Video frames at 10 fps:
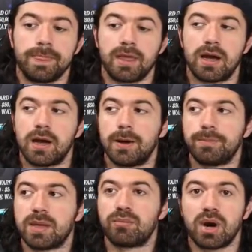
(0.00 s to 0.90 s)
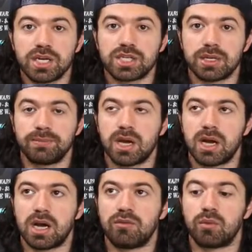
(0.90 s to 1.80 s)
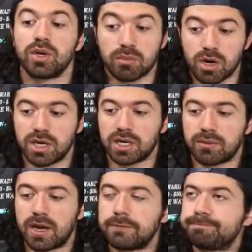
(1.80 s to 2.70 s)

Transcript: um, impression of what you're marketing, right?